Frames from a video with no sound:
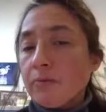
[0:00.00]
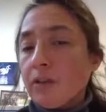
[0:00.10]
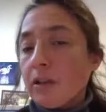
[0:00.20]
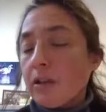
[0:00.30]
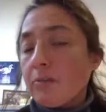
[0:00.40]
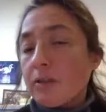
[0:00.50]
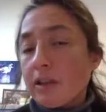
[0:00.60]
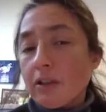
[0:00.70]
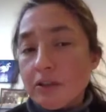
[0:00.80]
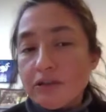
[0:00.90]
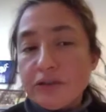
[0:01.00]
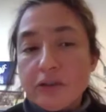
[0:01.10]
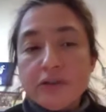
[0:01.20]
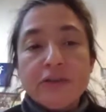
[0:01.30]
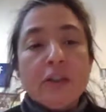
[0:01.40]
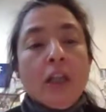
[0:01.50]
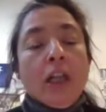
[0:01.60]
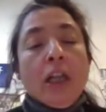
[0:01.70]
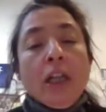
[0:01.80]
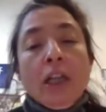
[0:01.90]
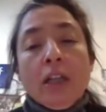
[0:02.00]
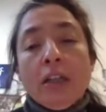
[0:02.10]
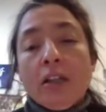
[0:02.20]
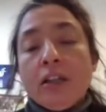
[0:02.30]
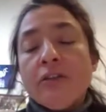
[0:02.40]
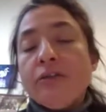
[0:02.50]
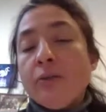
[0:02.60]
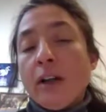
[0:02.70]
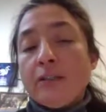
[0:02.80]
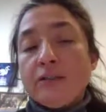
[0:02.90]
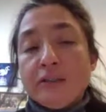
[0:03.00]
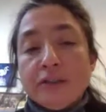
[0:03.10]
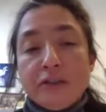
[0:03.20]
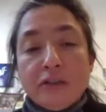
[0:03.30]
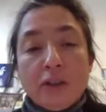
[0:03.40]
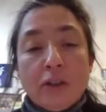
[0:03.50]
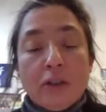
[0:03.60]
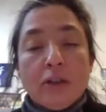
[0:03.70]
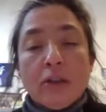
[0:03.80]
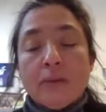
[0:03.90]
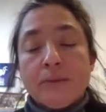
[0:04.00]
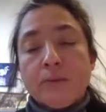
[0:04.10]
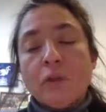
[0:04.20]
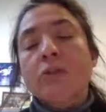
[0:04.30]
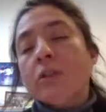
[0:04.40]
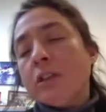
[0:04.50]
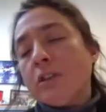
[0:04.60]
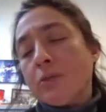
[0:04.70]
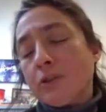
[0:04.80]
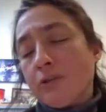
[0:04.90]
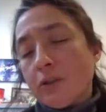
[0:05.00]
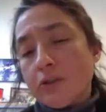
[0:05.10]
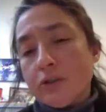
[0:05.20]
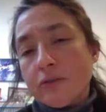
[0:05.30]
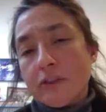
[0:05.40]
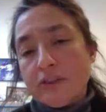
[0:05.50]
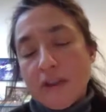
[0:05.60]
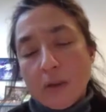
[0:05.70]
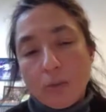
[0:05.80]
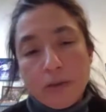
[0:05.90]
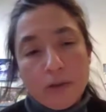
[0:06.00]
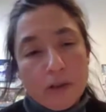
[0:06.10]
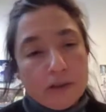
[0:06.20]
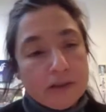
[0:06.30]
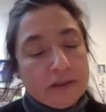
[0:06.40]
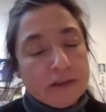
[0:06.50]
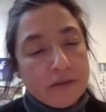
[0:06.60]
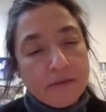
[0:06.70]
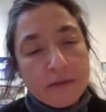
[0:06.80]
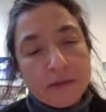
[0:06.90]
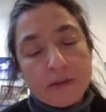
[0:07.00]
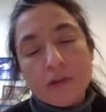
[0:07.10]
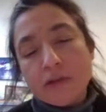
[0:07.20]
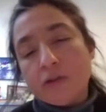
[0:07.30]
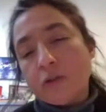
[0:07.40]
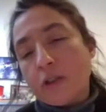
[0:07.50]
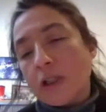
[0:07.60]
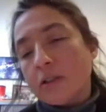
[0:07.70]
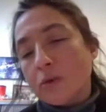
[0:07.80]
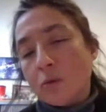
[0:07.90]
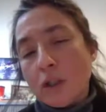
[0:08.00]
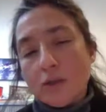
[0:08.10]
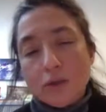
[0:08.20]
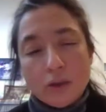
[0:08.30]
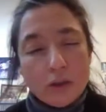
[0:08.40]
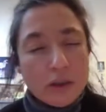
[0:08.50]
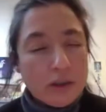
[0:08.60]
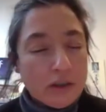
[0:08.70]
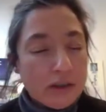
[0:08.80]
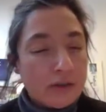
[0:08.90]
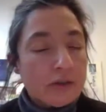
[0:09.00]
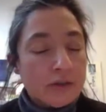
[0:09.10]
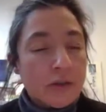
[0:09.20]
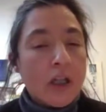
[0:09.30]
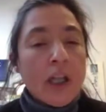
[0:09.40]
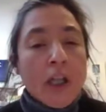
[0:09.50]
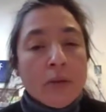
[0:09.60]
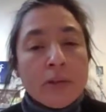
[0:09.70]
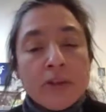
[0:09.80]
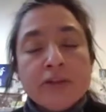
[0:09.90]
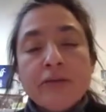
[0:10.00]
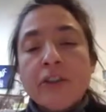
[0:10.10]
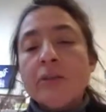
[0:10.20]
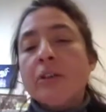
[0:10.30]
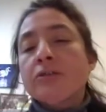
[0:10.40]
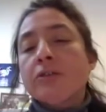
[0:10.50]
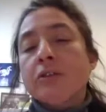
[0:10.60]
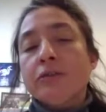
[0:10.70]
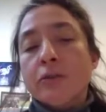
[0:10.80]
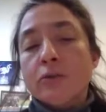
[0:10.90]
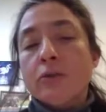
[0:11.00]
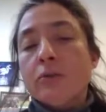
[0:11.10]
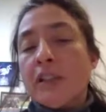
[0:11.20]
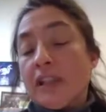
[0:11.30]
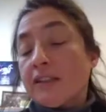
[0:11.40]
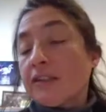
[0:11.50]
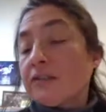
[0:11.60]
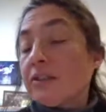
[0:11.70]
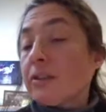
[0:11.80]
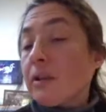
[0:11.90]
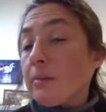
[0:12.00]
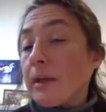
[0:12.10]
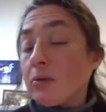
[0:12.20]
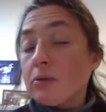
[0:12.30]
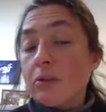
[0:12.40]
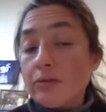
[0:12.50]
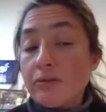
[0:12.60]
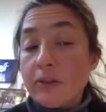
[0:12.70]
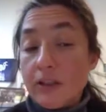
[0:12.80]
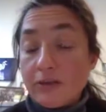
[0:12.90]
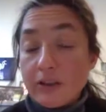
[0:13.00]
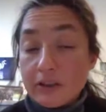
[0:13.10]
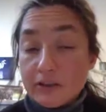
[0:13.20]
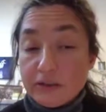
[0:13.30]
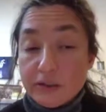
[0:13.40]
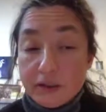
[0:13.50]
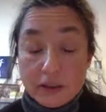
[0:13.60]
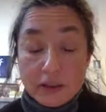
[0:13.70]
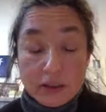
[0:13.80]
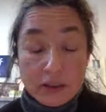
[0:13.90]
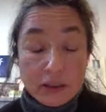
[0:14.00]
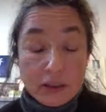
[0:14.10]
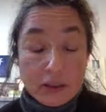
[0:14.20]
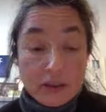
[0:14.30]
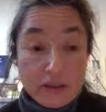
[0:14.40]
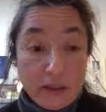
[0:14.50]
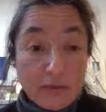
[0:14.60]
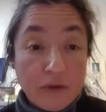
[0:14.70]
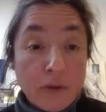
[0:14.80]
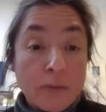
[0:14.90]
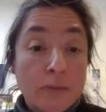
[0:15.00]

the precursors influences not only the morphology of the sample, that is something that is rather well known in the literature, but also very much the photoluminescence and the amount of defects in the sample.